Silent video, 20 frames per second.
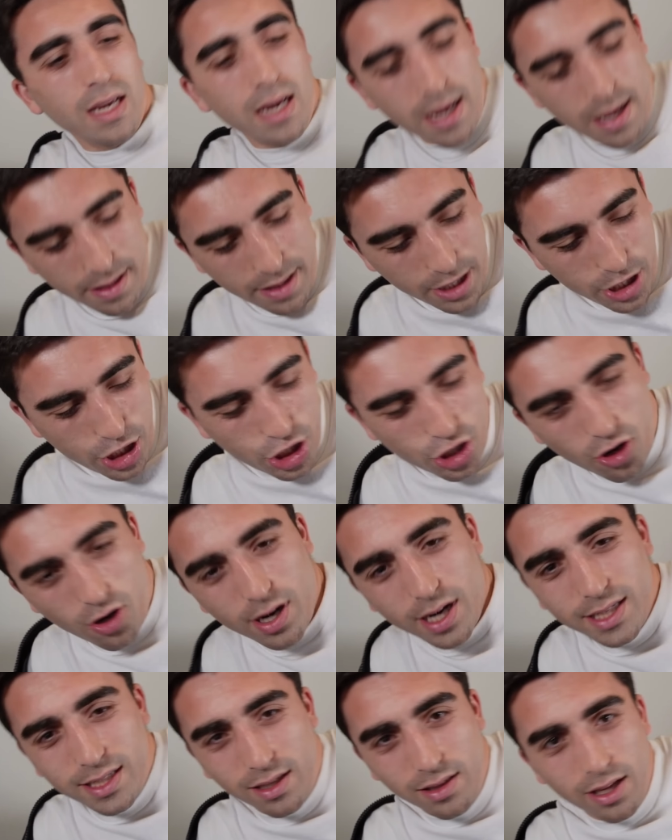This shirt
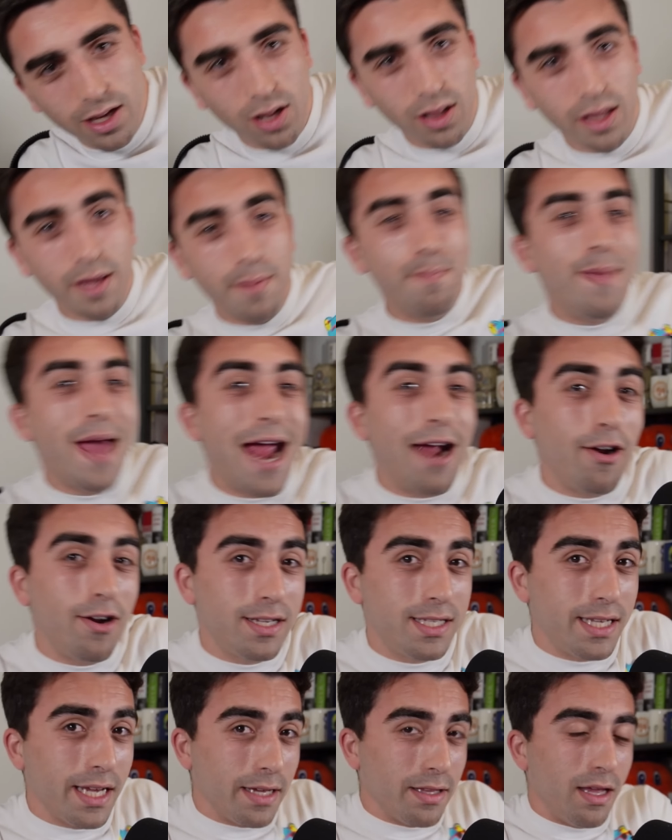is a little
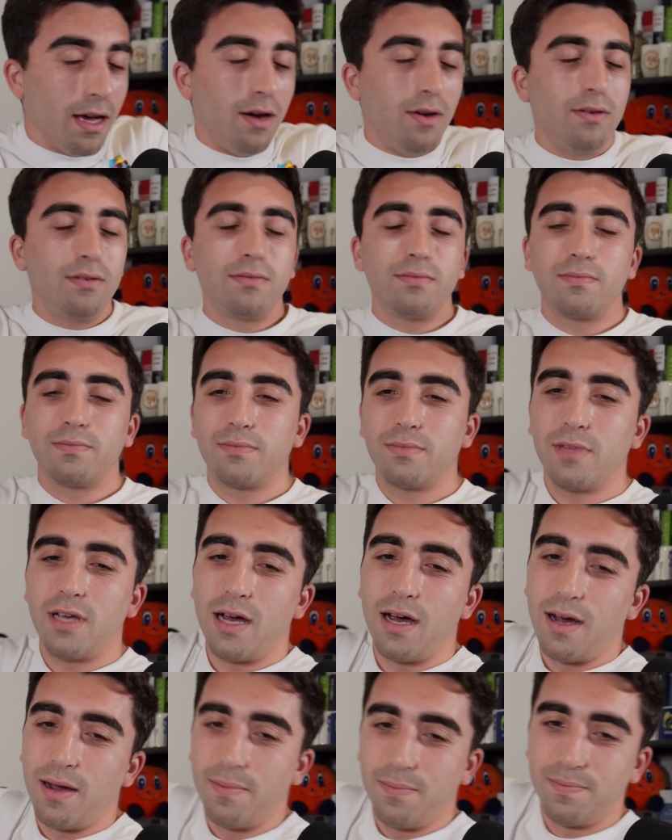embarrassing, though.
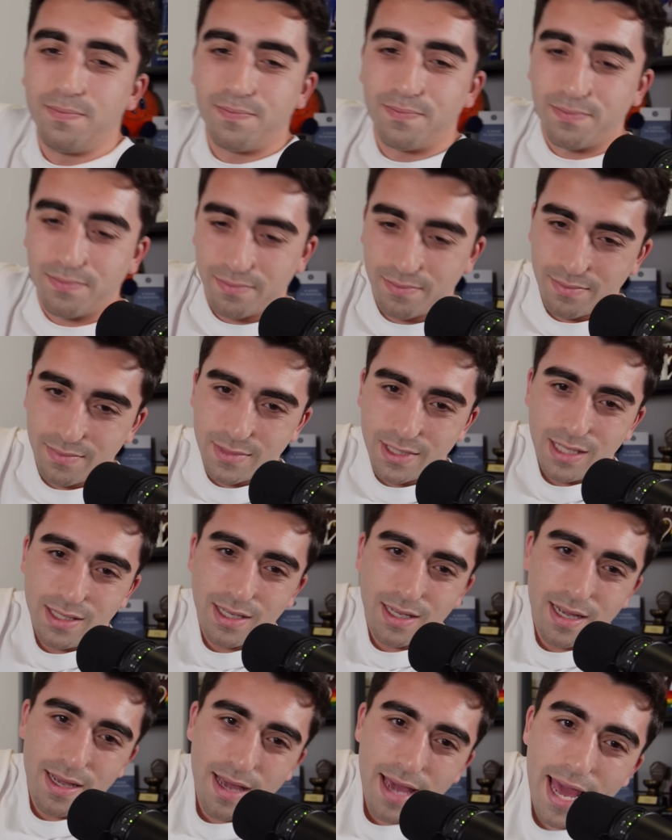Um,
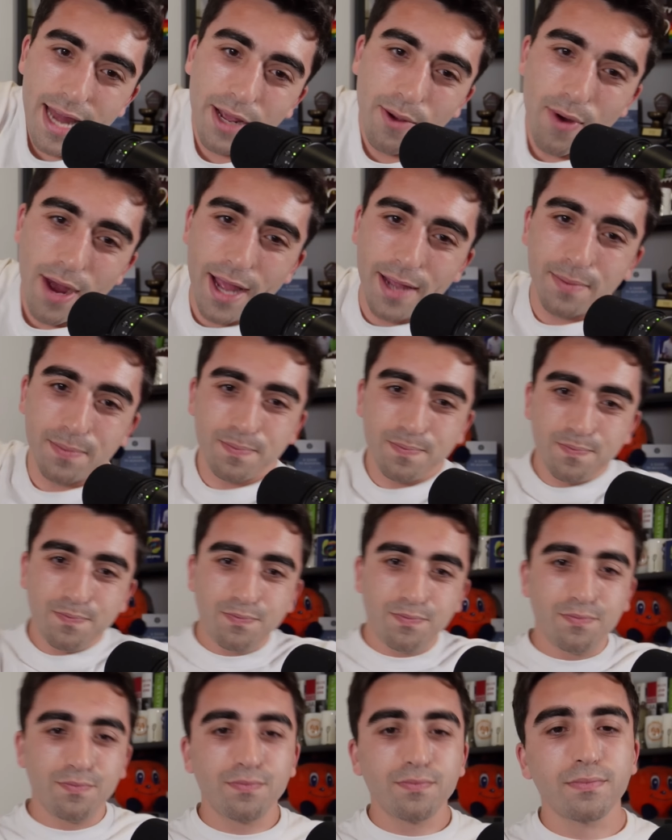anyway,
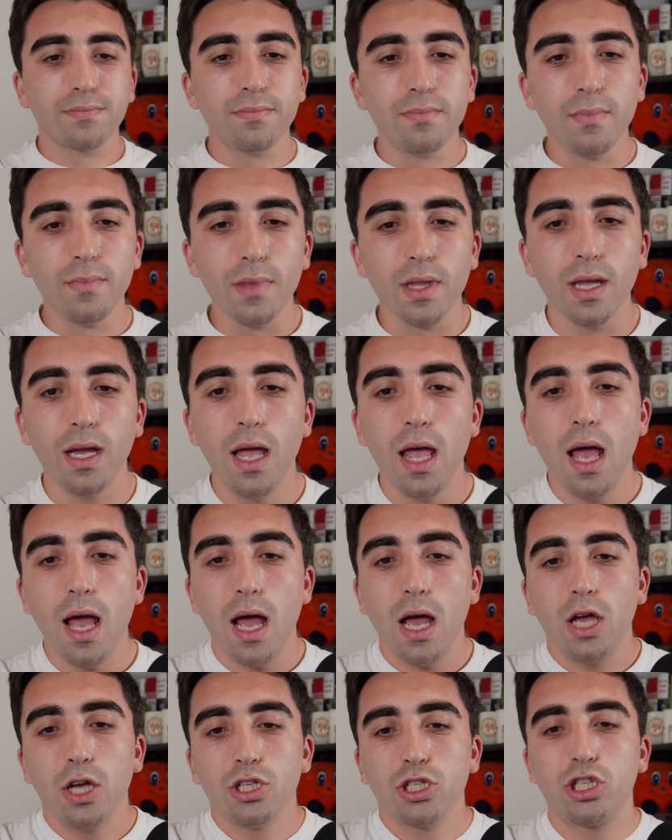
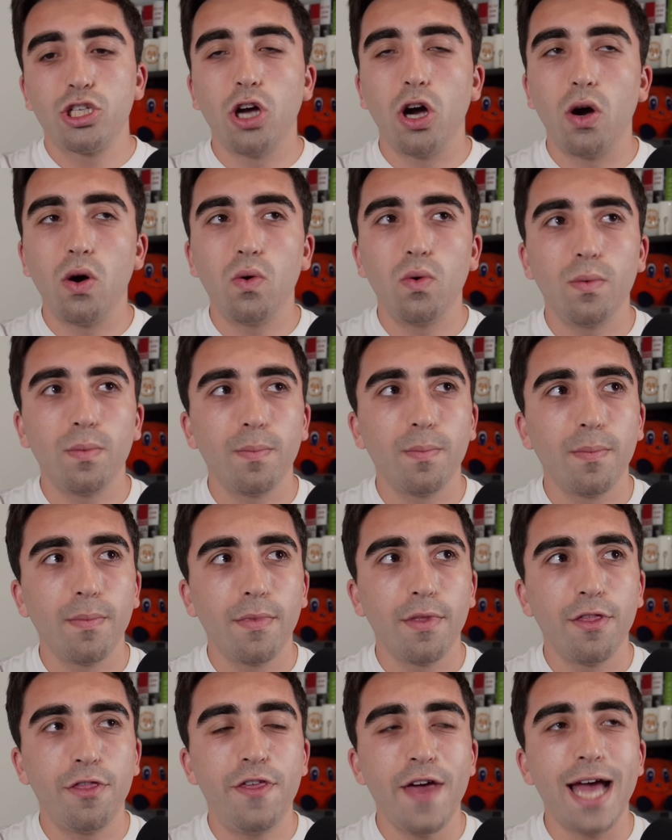so
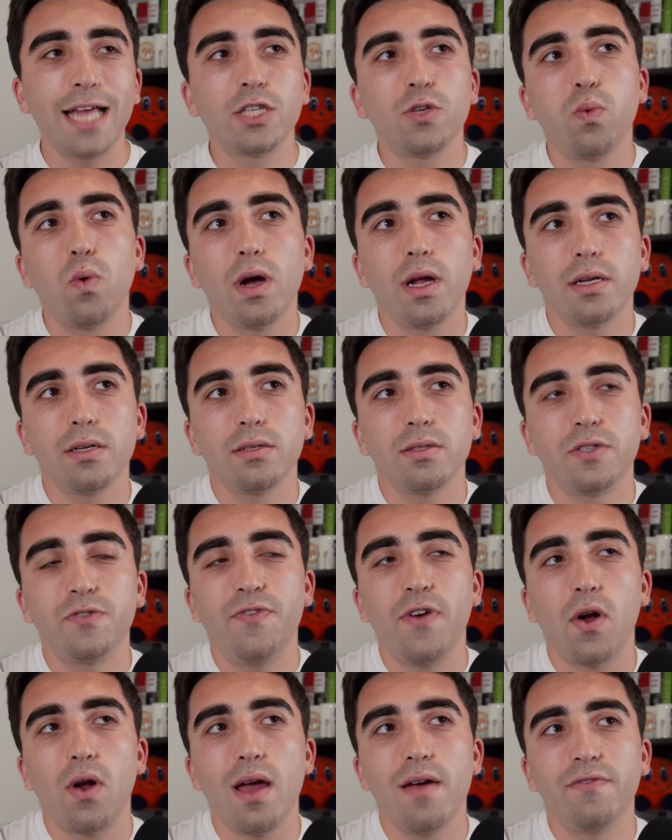that's what
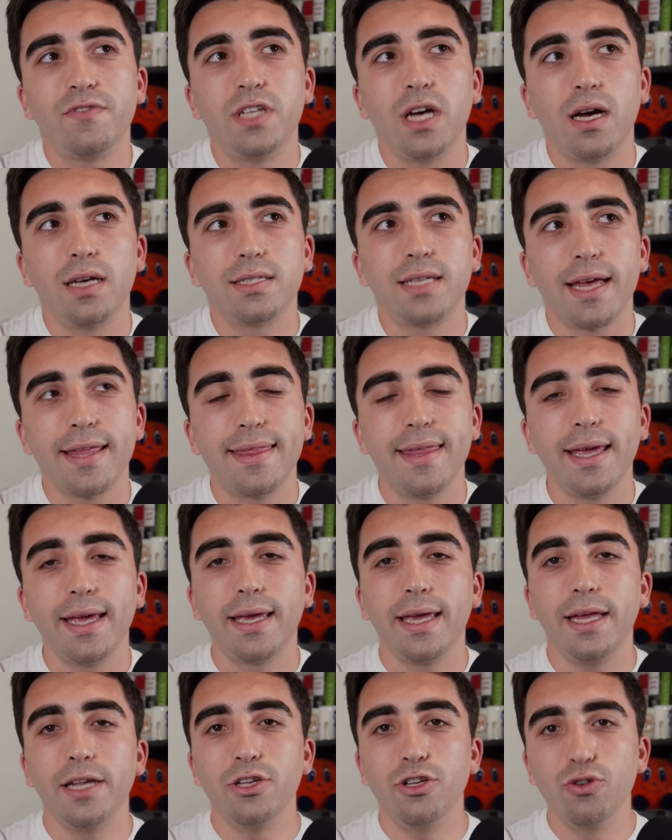Zverev does, I think,
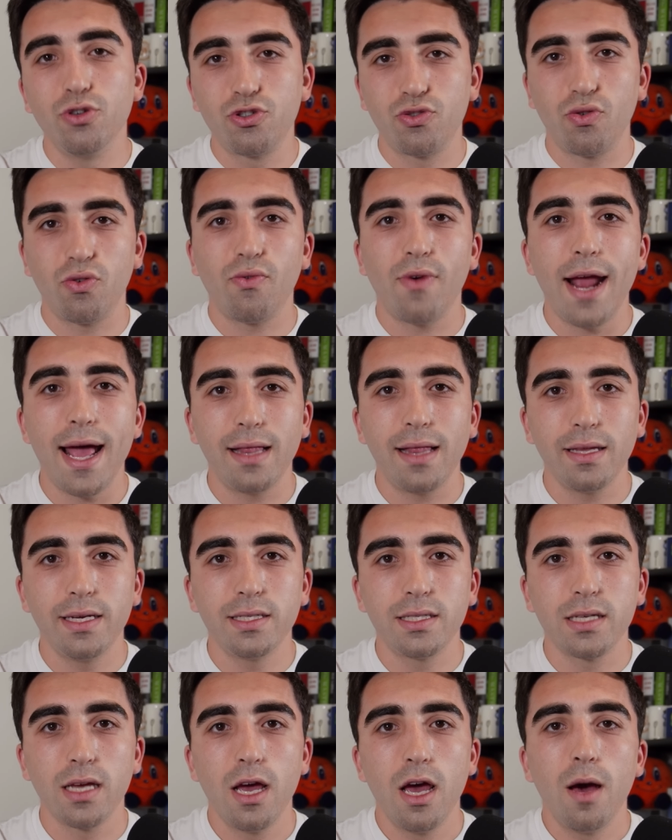in neutral
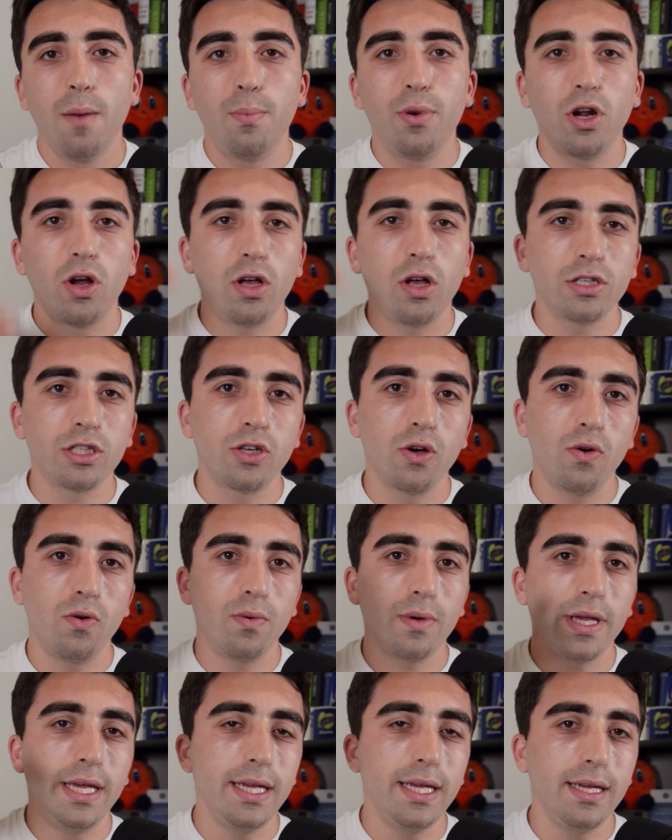rallies. But also,
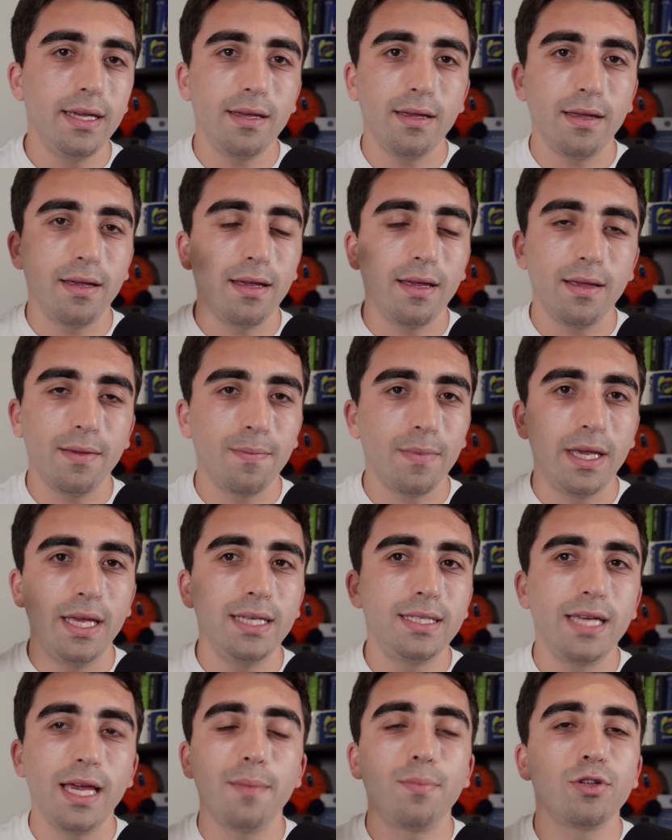he
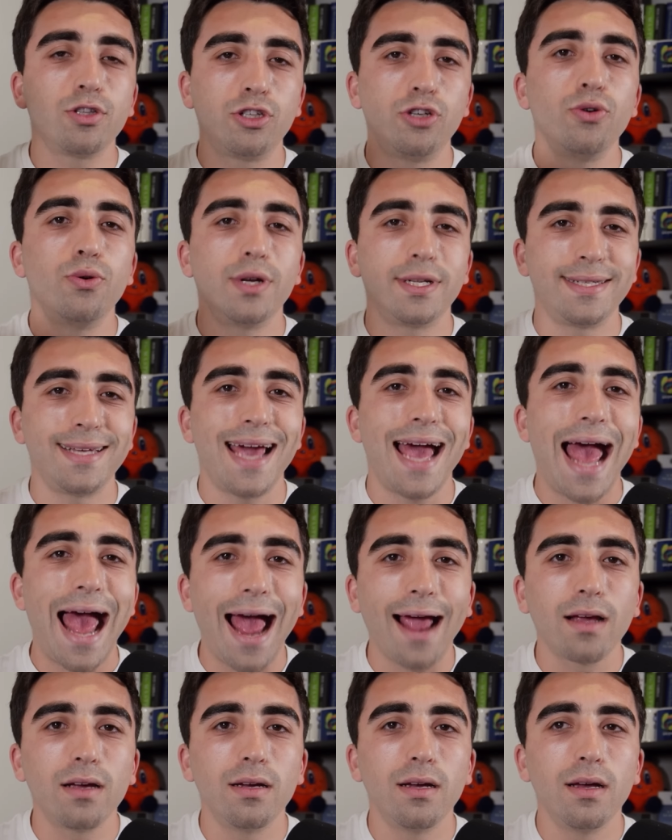he's able to attack